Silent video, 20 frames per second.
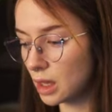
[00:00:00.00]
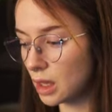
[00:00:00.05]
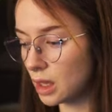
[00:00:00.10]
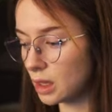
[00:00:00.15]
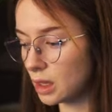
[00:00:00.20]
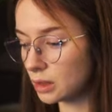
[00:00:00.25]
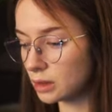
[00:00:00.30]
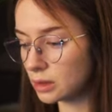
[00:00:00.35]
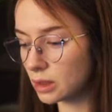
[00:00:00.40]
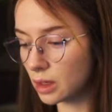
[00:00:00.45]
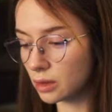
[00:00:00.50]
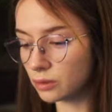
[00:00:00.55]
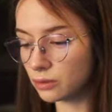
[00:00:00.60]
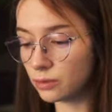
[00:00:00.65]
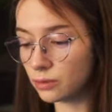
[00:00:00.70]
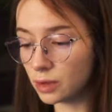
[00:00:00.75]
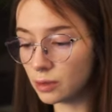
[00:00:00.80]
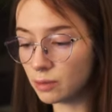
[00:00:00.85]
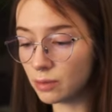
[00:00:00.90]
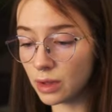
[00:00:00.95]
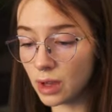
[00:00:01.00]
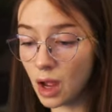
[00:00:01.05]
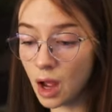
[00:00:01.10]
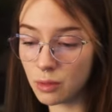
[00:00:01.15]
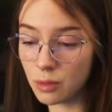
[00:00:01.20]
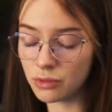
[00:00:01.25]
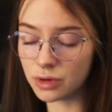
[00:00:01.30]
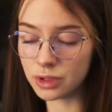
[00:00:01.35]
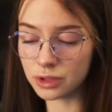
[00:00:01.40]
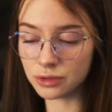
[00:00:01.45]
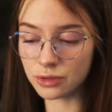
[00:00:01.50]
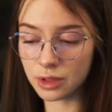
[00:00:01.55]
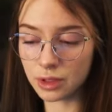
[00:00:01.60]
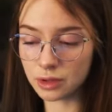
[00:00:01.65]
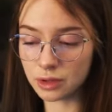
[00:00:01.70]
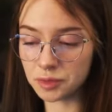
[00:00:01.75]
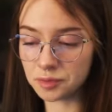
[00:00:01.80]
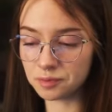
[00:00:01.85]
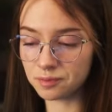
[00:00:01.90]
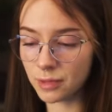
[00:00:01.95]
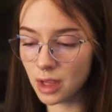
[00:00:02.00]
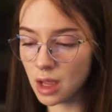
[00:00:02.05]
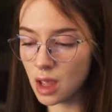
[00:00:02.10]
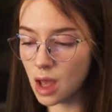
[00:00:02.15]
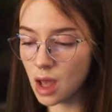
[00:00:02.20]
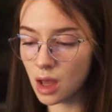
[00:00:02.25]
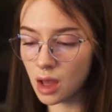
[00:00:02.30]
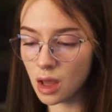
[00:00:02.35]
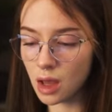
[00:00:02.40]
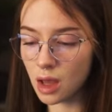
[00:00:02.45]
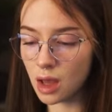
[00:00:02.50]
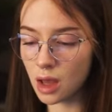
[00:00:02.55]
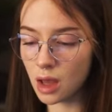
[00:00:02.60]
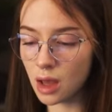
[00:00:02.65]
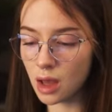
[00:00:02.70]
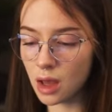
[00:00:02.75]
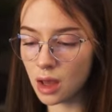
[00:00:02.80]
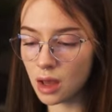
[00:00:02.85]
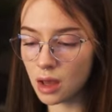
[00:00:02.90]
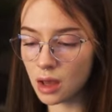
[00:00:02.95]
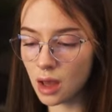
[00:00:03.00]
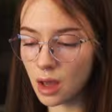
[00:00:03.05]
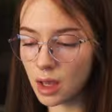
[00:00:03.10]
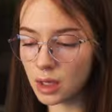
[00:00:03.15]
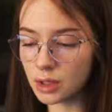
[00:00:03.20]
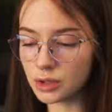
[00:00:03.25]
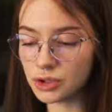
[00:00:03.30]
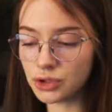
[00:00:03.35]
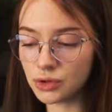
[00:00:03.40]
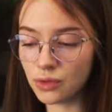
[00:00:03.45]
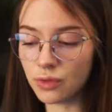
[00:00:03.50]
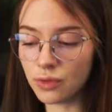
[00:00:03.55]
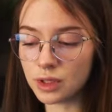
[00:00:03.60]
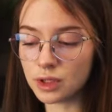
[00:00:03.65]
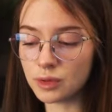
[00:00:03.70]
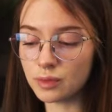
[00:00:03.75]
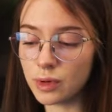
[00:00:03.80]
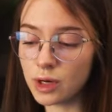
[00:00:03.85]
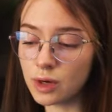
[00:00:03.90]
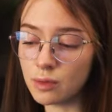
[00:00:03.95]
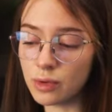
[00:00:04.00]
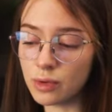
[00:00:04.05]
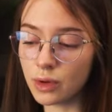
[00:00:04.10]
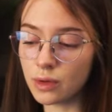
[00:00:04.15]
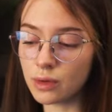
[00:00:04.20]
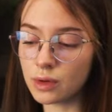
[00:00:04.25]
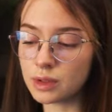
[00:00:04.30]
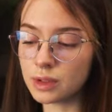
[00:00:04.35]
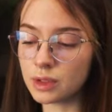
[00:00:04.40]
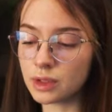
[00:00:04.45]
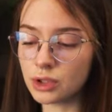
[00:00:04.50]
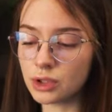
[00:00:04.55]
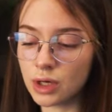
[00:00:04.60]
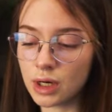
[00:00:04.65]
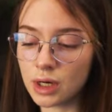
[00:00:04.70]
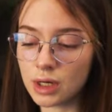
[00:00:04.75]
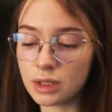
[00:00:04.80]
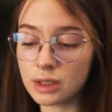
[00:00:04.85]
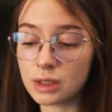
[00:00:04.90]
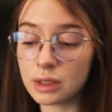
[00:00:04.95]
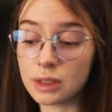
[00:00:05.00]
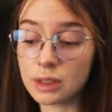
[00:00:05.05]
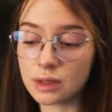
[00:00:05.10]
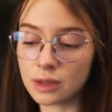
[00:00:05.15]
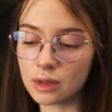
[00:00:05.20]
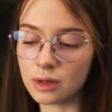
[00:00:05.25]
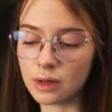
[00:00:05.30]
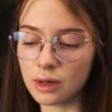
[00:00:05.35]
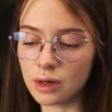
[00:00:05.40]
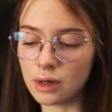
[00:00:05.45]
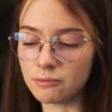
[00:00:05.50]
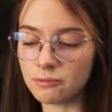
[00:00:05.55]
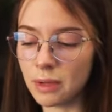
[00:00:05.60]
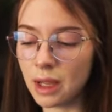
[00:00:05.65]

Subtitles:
and confirm the upward trend. I choose this pair because the chart is clear.